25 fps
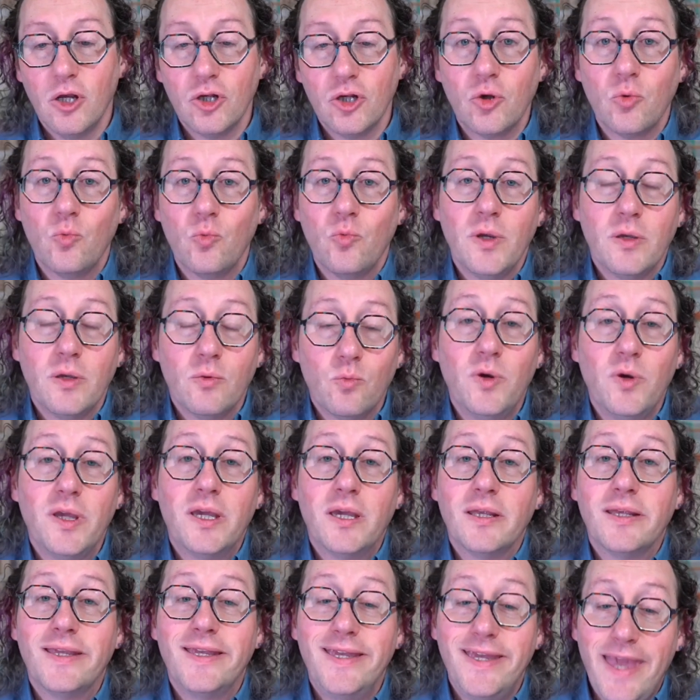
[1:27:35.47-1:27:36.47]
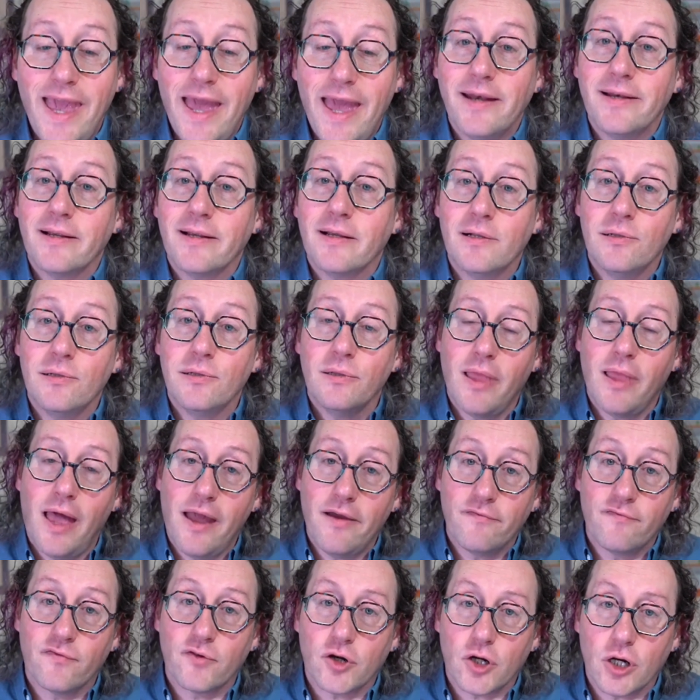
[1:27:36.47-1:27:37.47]
So we can get
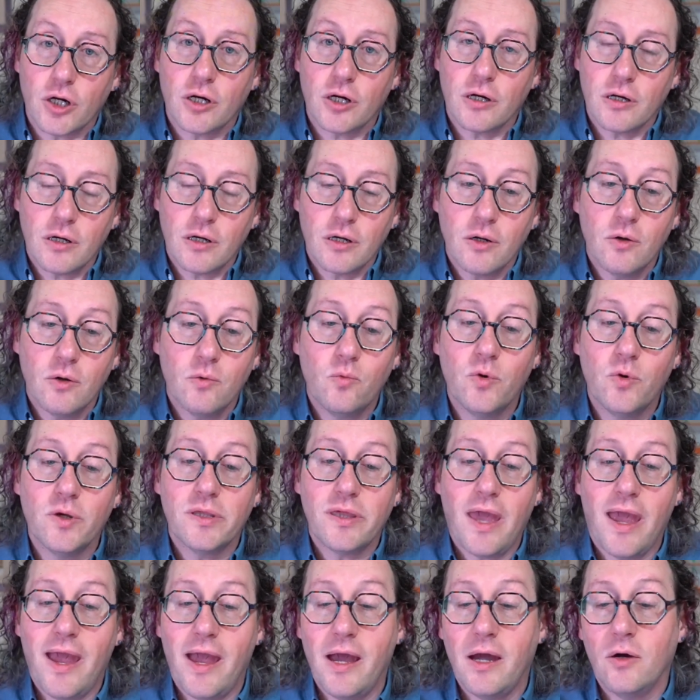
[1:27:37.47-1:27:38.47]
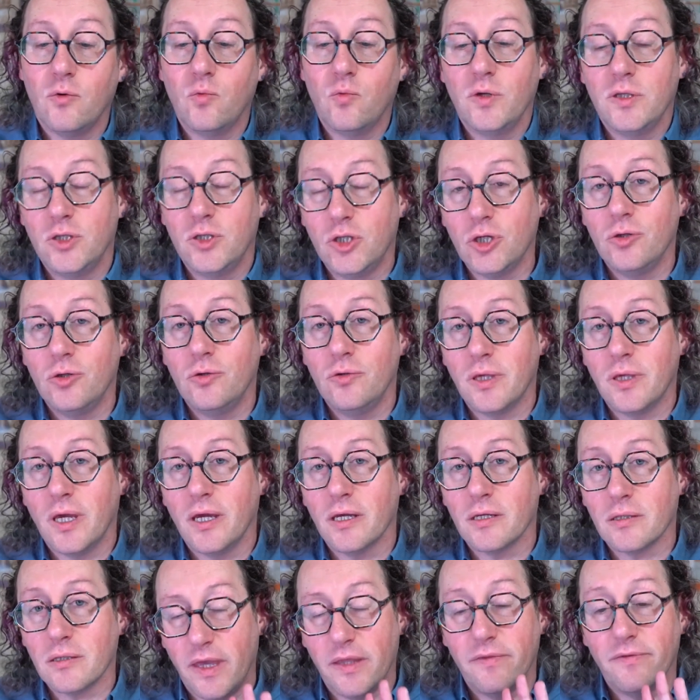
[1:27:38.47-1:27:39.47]
clever with how we do this.